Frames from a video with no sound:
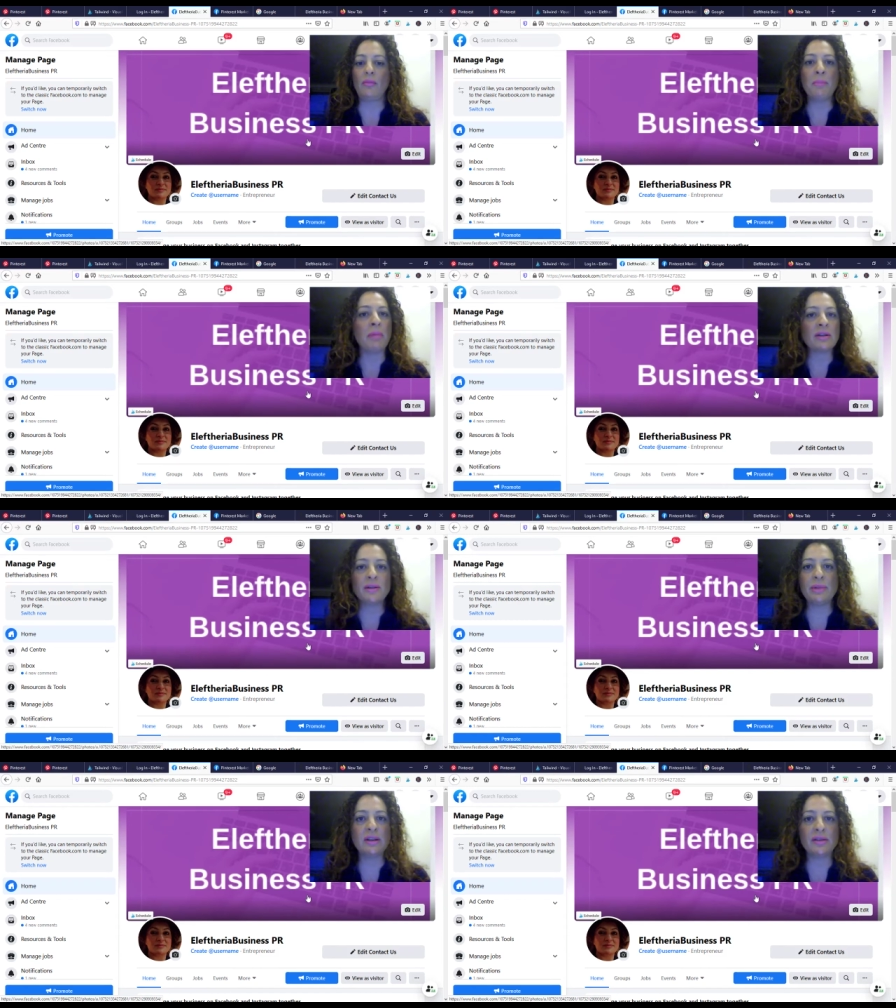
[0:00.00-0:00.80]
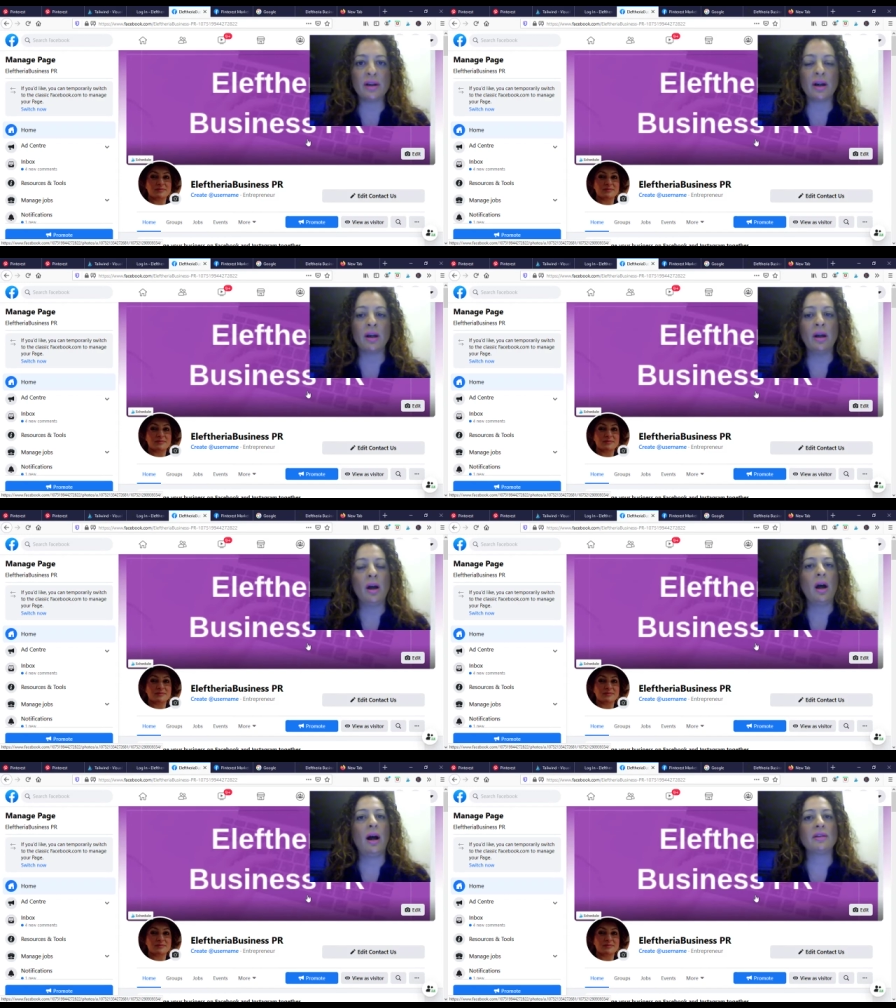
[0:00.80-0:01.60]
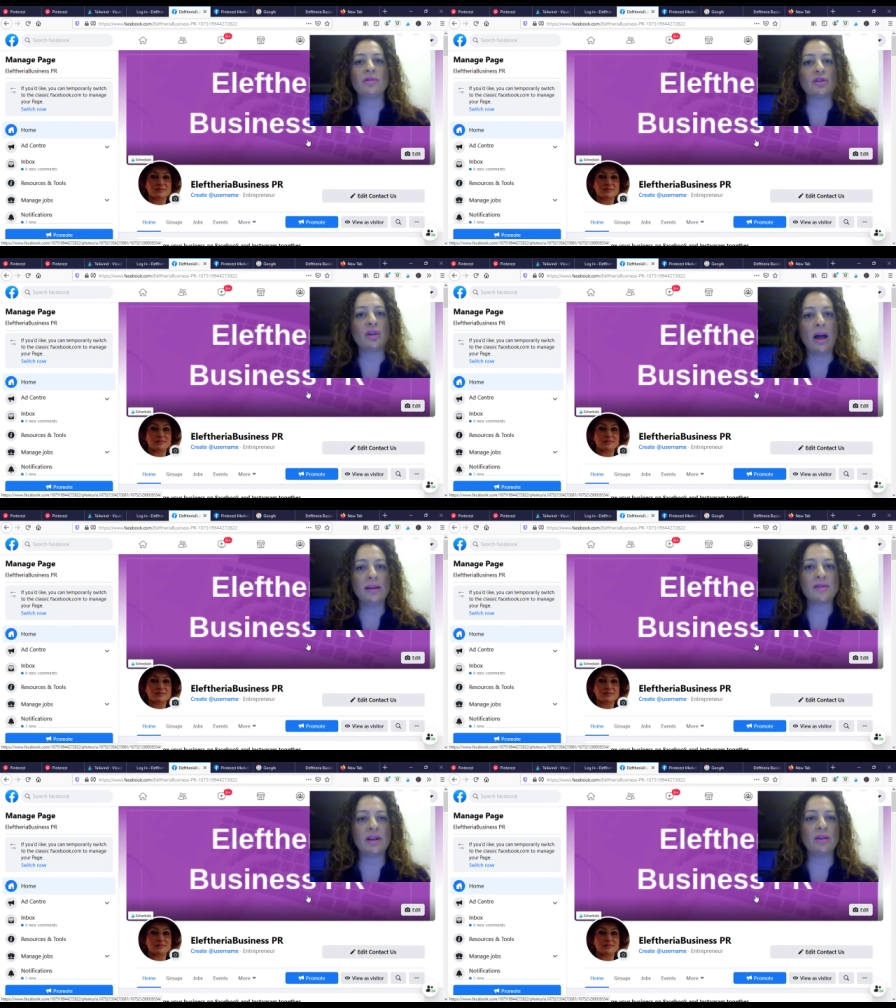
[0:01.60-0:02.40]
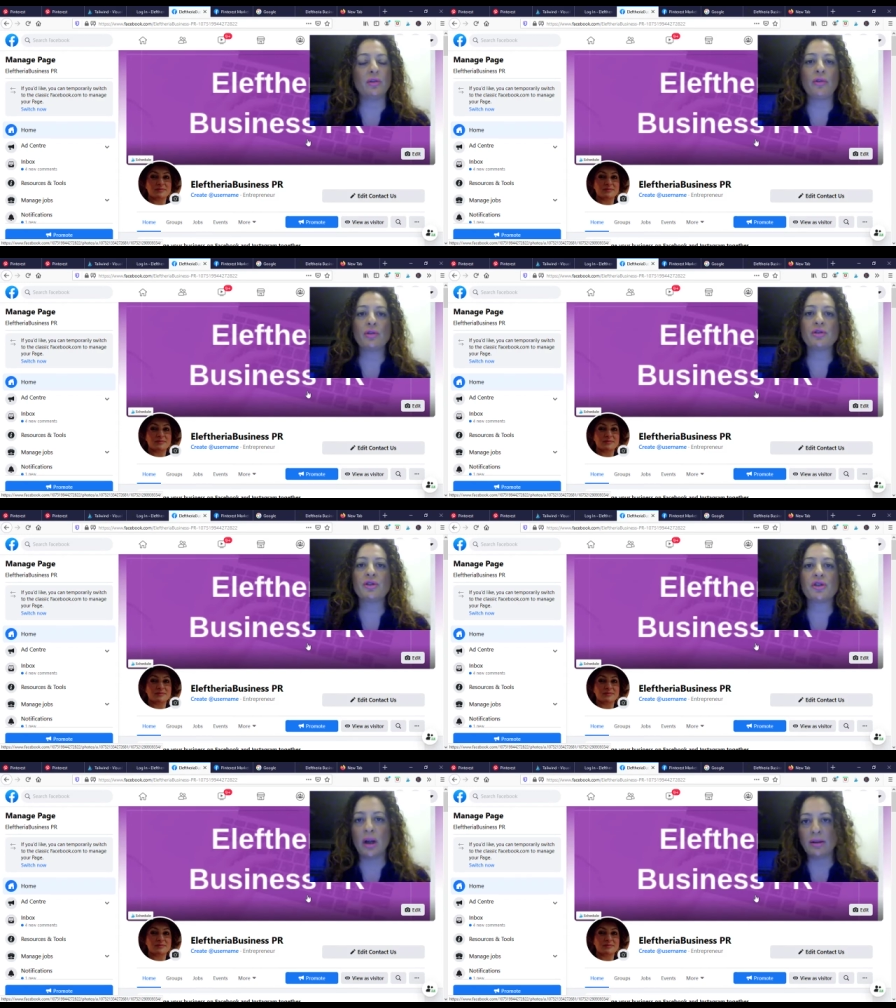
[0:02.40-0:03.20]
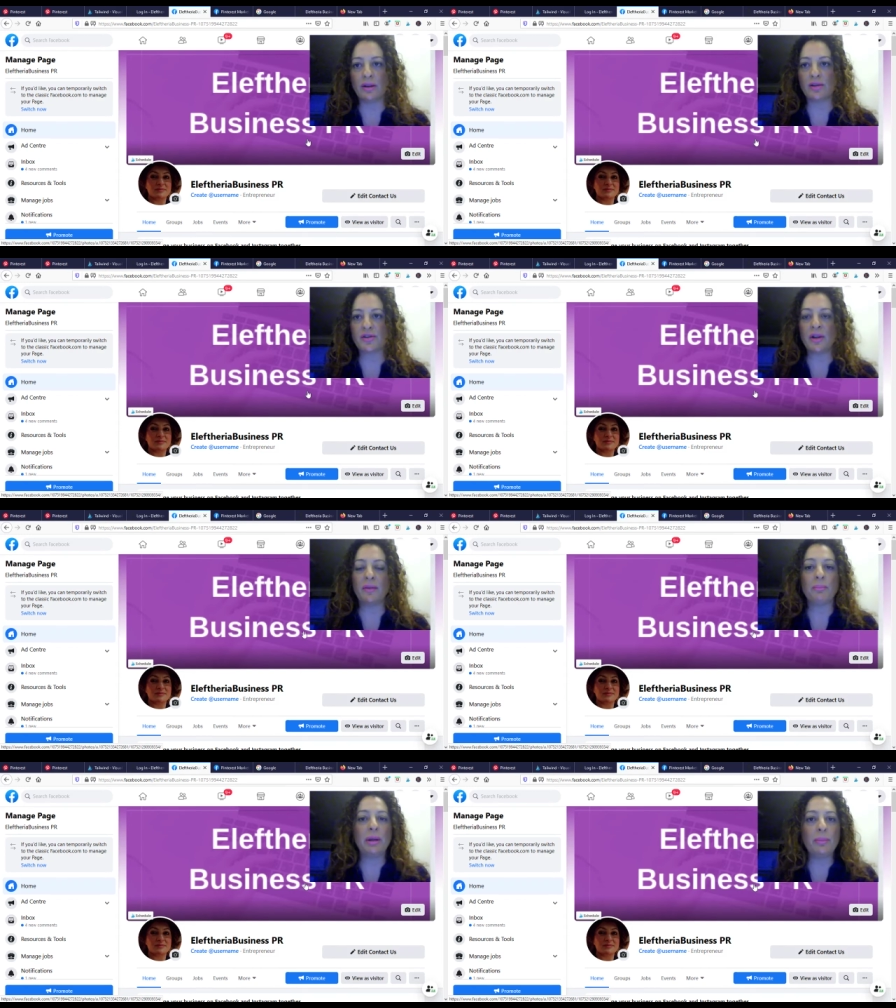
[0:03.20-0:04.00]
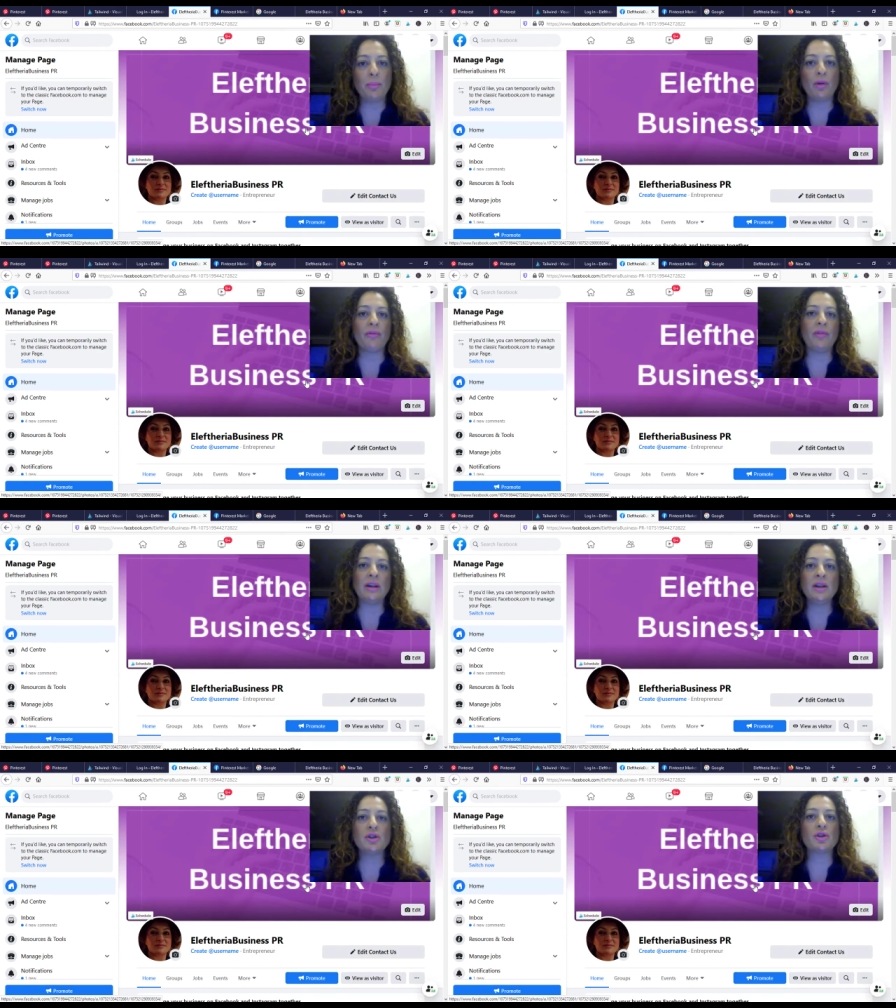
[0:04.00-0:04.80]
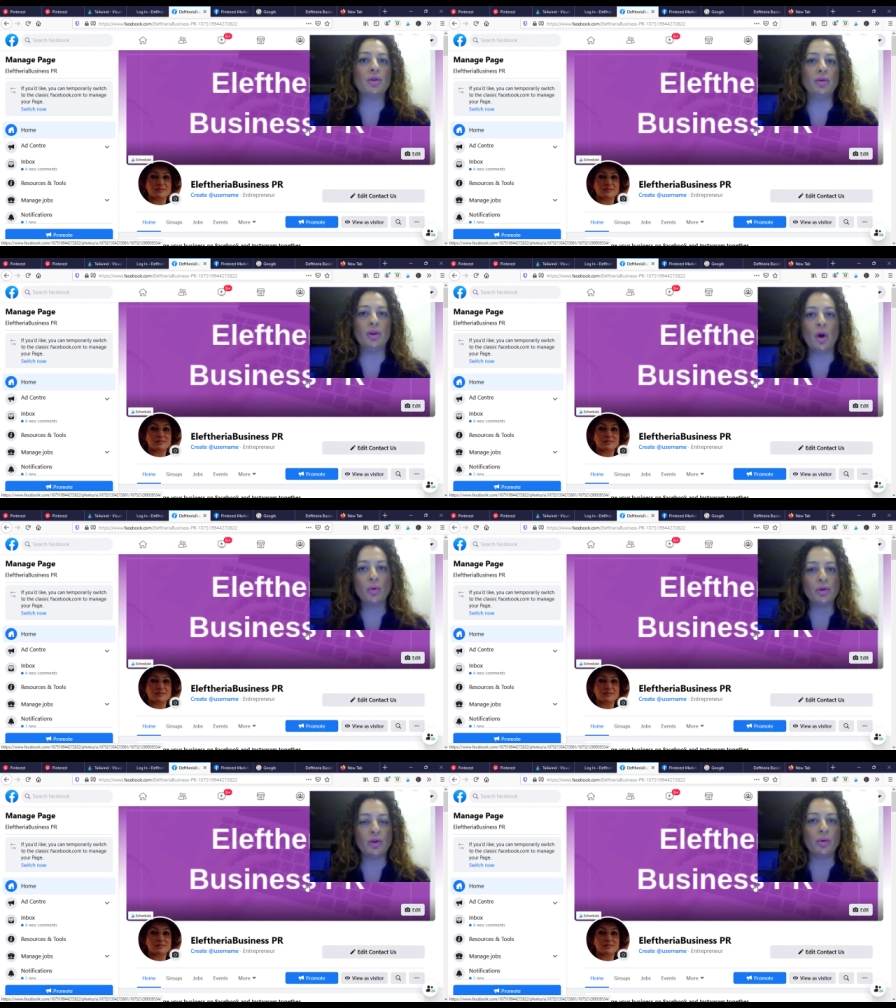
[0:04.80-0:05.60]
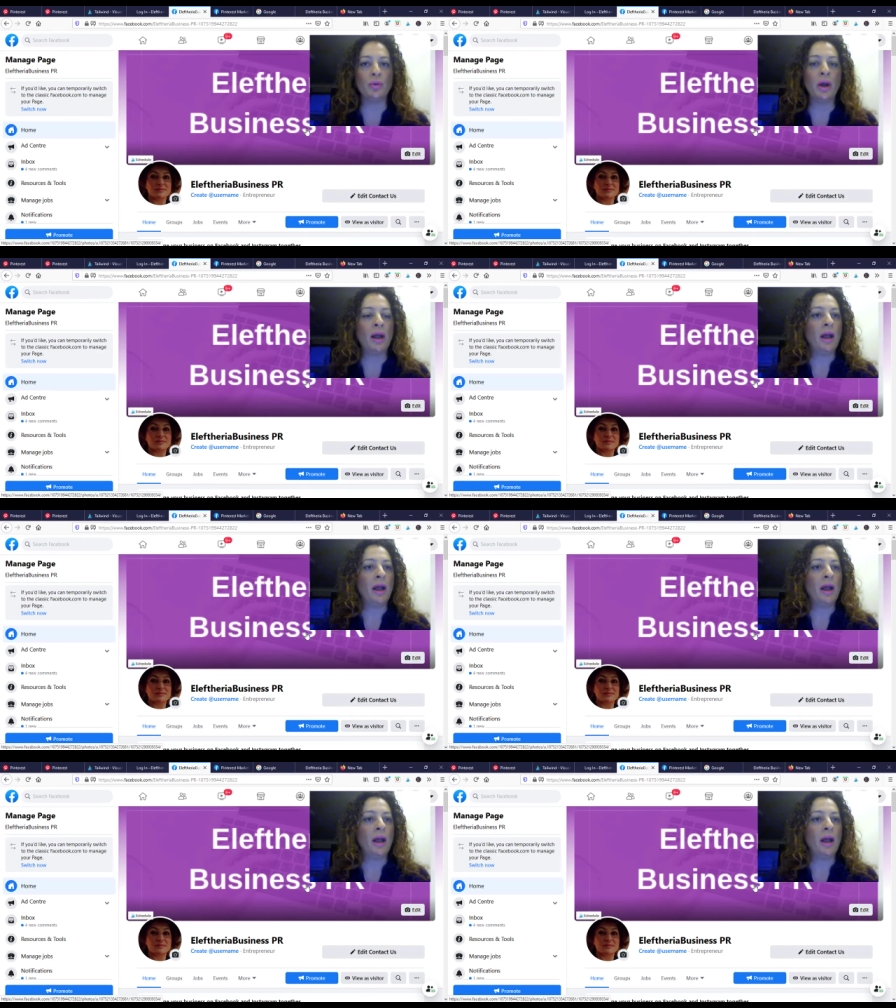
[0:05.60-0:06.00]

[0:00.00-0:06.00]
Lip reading: multimedia advertising, on those channels. People, they need to know you.